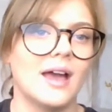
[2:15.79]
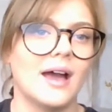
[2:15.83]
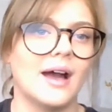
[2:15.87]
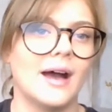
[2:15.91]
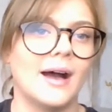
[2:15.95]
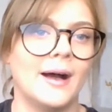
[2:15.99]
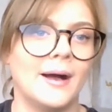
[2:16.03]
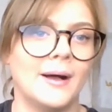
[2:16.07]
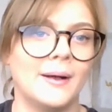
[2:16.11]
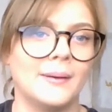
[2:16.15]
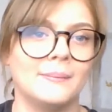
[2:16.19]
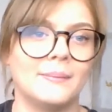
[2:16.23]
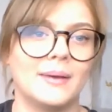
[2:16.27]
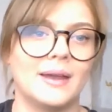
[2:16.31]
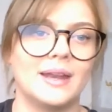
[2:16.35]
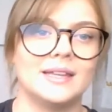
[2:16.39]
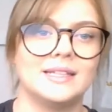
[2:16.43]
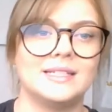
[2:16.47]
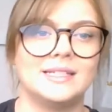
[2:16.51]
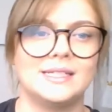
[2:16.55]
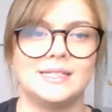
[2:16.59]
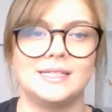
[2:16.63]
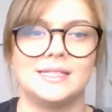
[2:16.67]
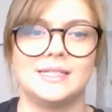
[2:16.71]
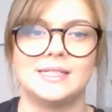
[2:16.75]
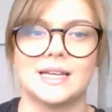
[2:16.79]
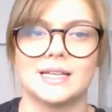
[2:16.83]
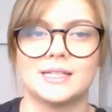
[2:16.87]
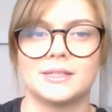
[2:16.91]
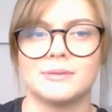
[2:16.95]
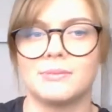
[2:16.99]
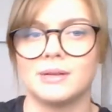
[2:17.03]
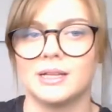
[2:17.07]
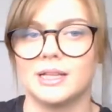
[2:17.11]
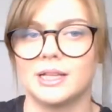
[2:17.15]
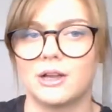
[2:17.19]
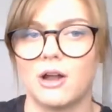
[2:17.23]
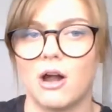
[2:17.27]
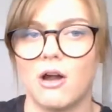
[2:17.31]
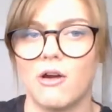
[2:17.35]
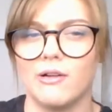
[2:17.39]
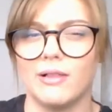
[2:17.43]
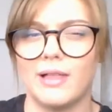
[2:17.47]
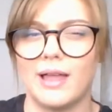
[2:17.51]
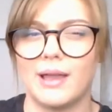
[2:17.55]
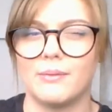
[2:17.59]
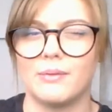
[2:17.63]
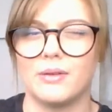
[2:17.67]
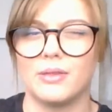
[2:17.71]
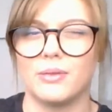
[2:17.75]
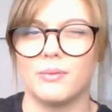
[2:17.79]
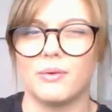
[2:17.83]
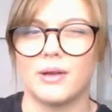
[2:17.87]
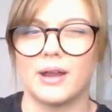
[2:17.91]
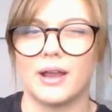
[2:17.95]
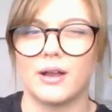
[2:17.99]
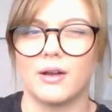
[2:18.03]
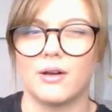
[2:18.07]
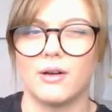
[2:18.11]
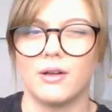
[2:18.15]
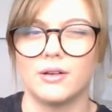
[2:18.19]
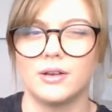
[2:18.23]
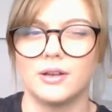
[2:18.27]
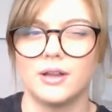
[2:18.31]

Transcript: and it doesn't really correlate with what I got